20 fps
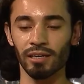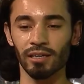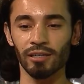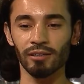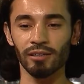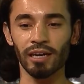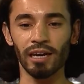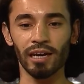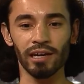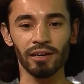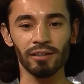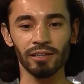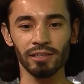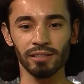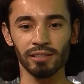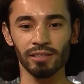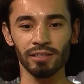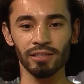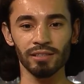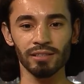
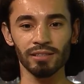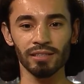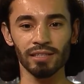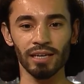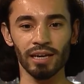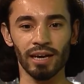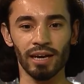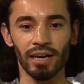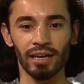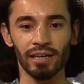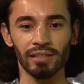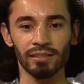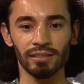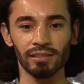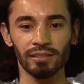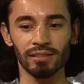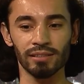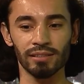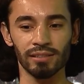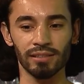characters,
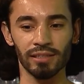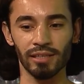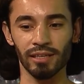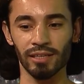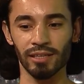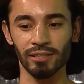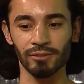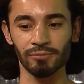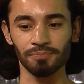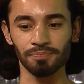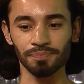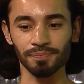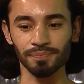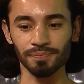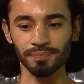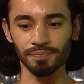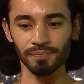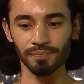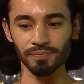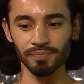and
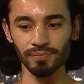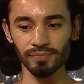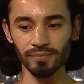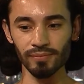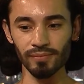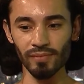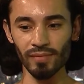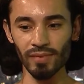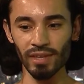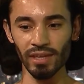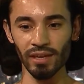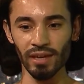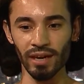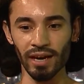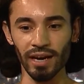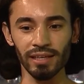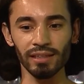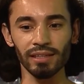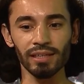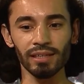
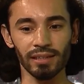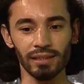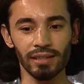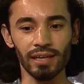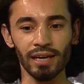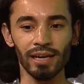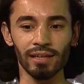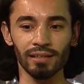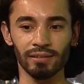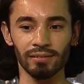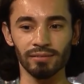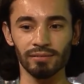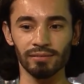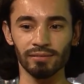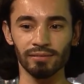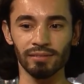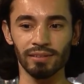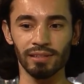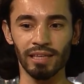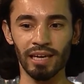I think that
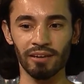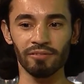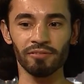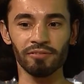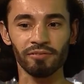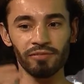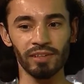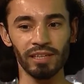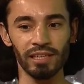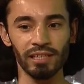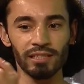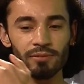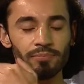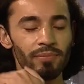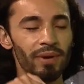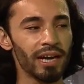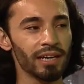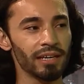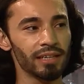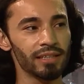feeds
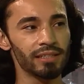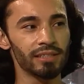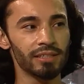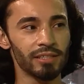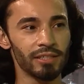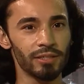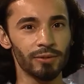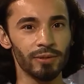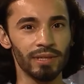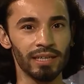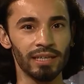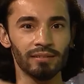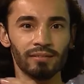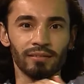back into it.